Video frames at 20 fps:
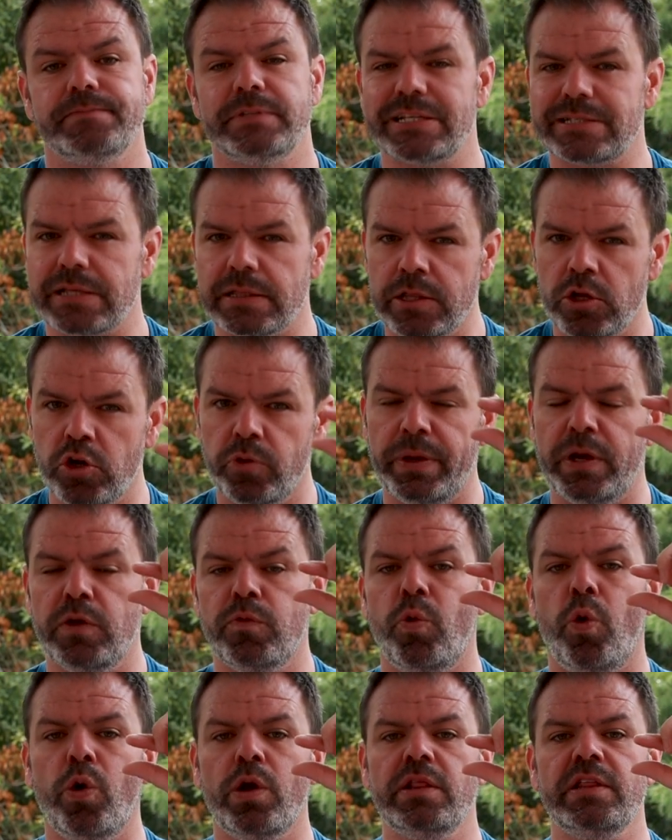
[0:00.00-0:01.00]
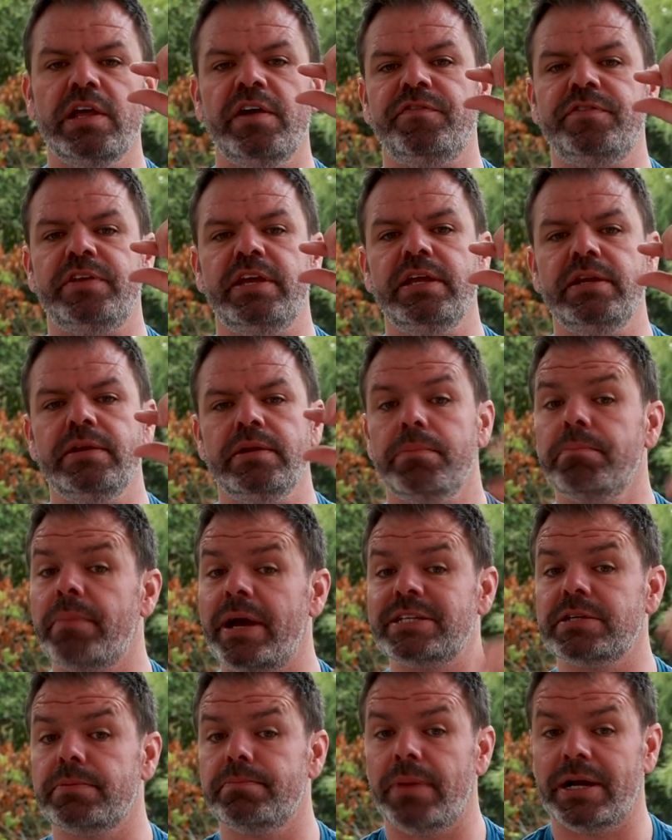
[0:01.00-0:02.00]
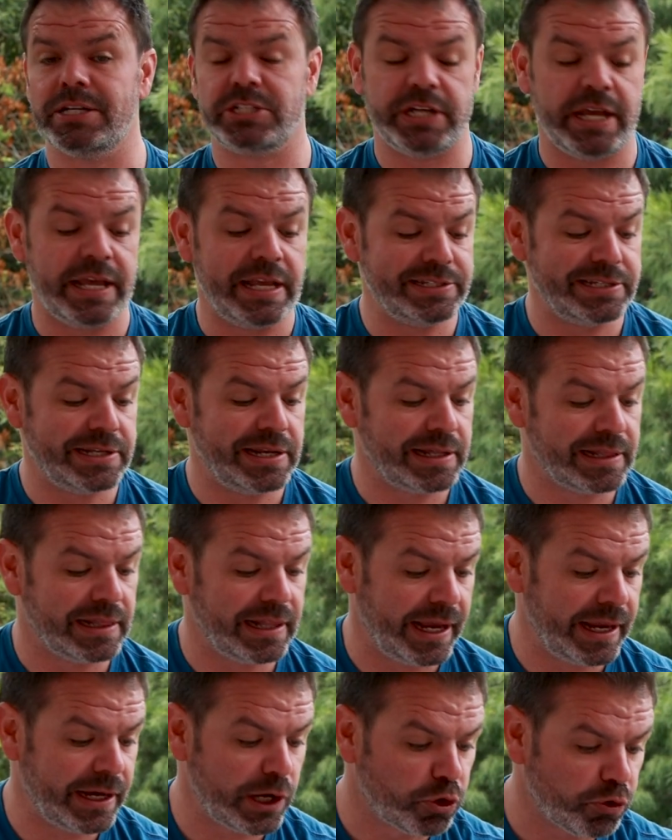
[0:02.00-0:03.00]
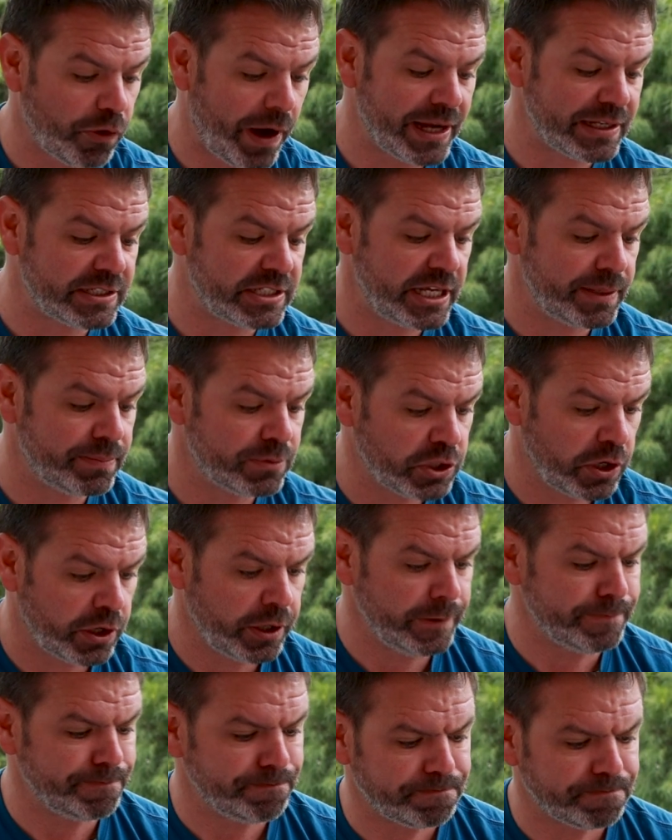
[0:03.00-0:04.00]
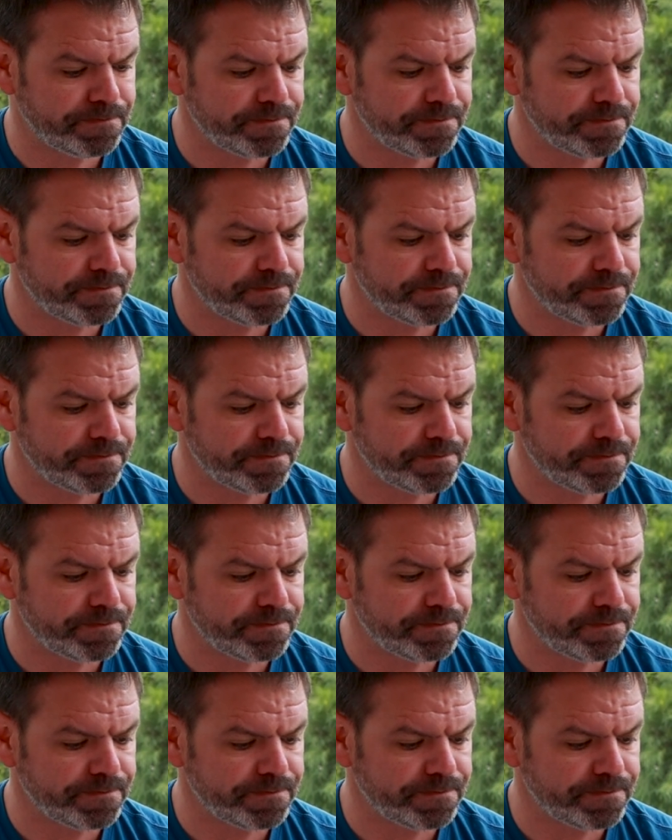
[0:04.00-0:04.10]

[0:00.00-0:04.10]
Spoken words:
there's a little bit of water left in, makes it much easier to clean. Great tip, Jono.